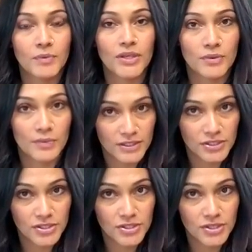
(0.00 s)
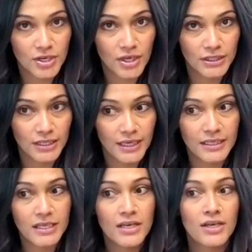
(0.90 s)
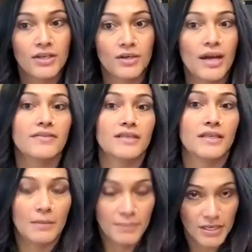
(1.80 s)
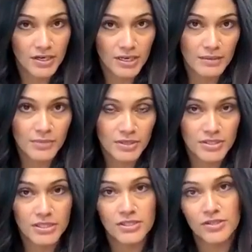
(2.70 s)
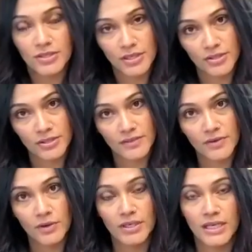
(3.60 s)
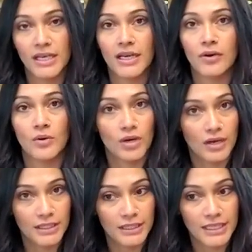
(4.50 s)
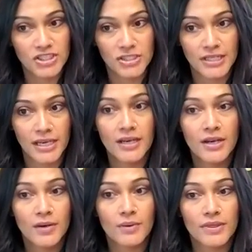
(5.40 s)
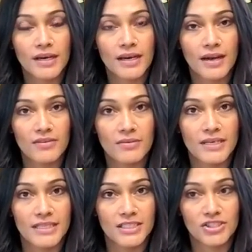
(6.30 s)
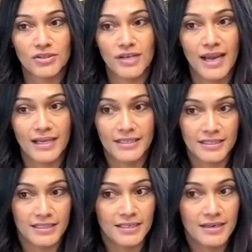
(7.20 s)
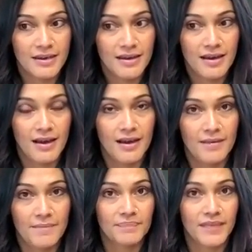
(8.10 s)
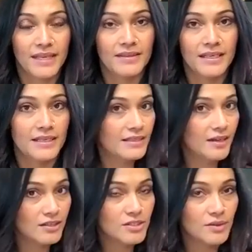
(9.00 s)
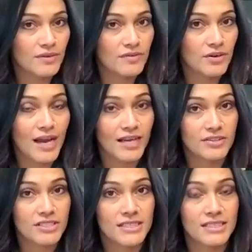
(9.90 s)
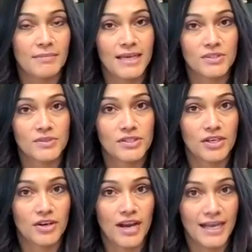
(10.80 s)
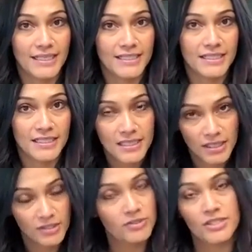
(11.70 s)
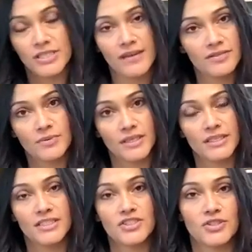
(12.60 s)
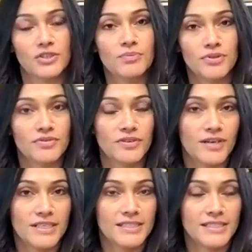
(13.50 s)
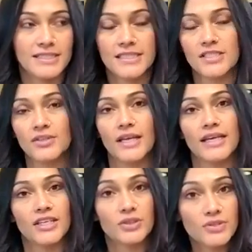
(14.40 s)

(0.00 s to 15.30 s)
when you register online, you'll have to appear in person to the early voting or on election day with a government-issued ID. And then also, if your address doesn't match what's on your ID, you'll just have to bring additional proof of residency, so like a